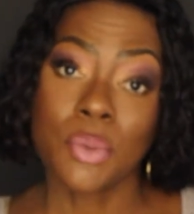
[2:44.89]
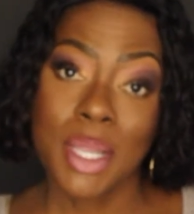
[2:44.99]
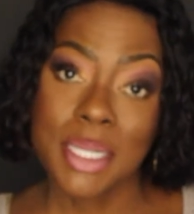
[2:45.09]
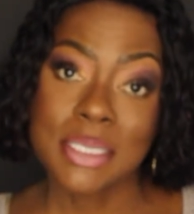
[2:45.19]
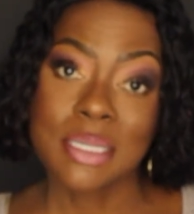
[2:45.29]

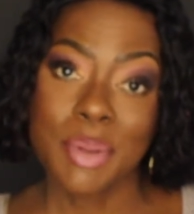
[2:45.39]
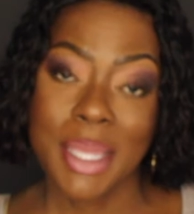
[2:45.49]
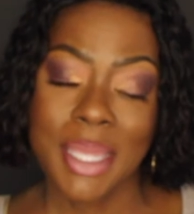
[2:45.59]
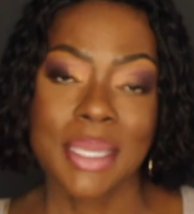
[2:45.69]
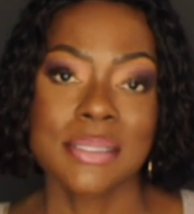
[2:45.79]
grants in the
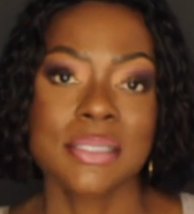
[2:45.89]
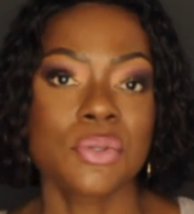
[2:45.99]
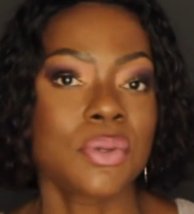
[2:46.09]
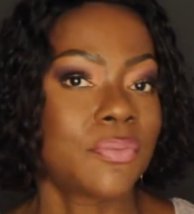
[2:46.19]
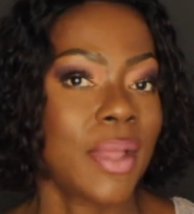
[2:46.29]
past.
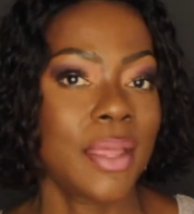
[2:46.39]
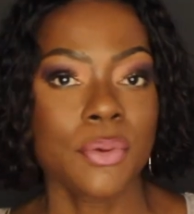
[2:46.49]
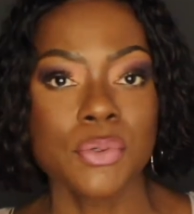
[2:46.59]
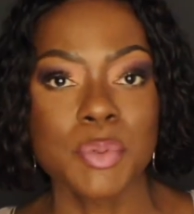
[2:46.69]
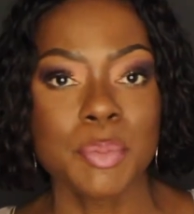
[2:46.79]
You can find
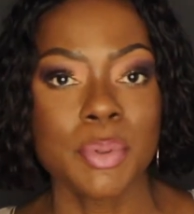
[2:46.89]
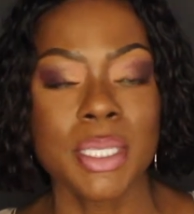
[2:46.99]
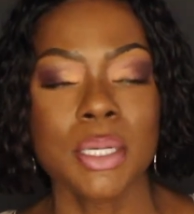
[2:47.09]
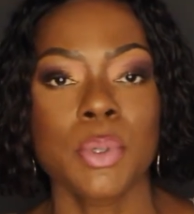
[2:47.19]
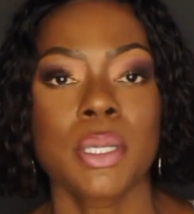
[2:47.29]
those people
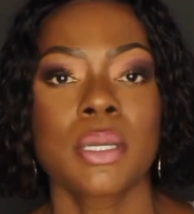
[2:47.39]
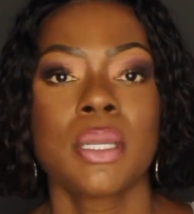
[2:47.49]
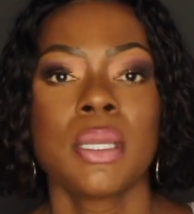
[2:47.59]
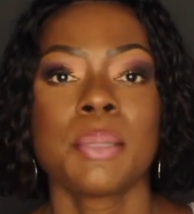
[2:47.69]
anywhere.